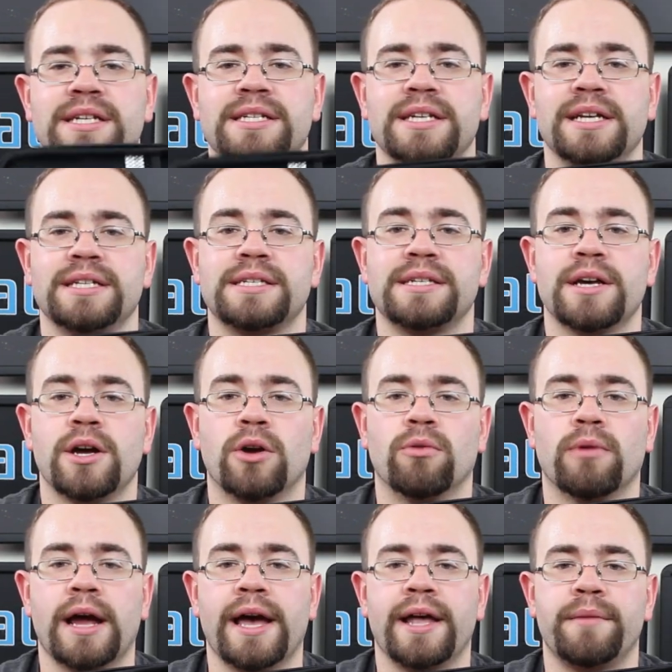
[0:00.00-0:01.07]
it's
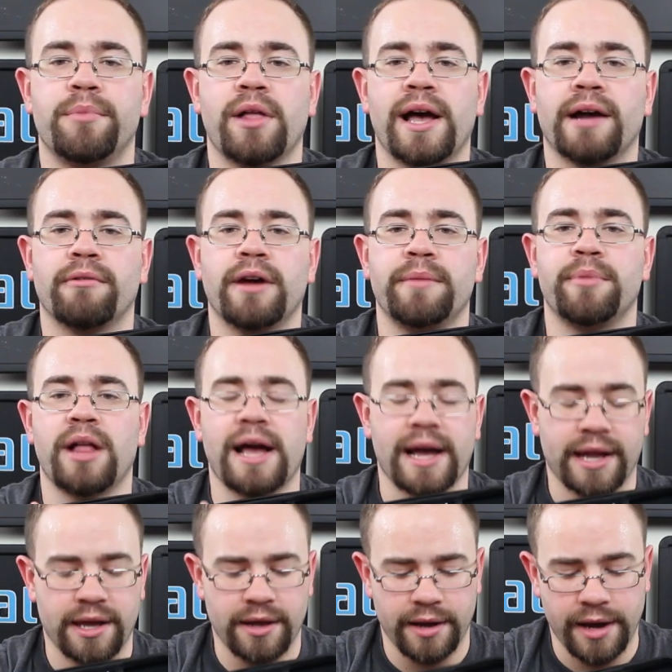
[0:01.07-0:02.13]
red, black
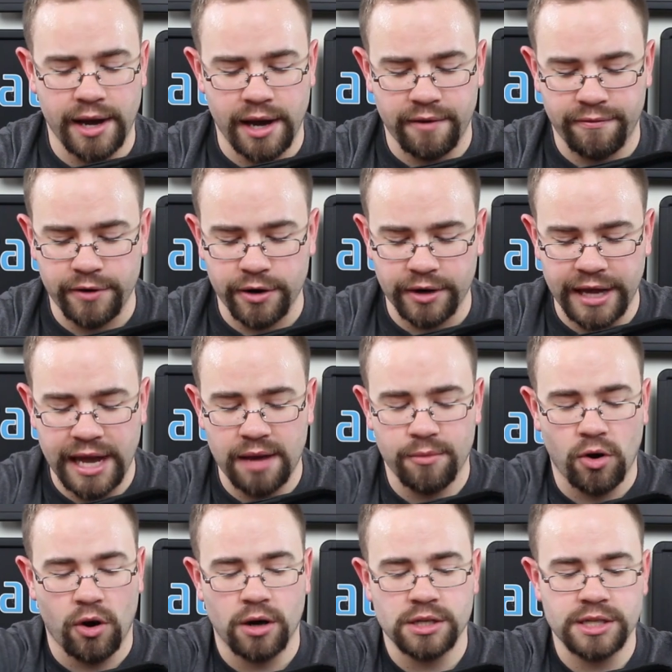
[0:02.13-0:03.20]
for your
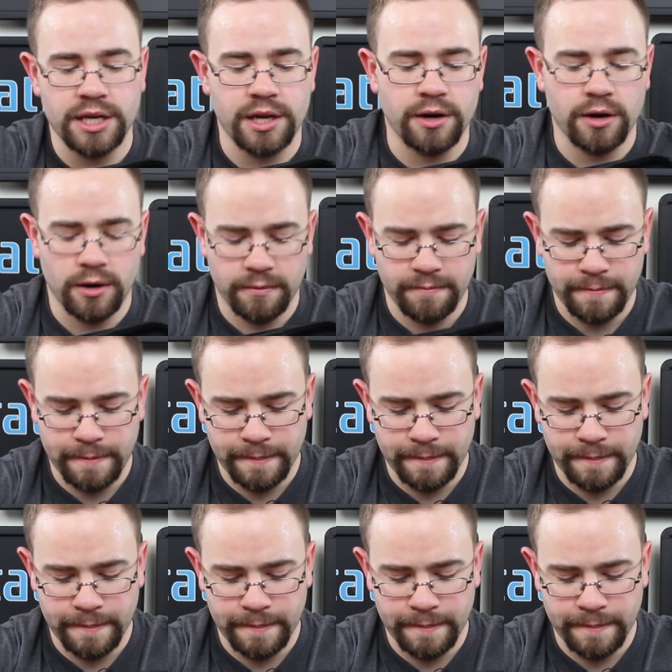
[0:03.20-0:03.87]
game carts here.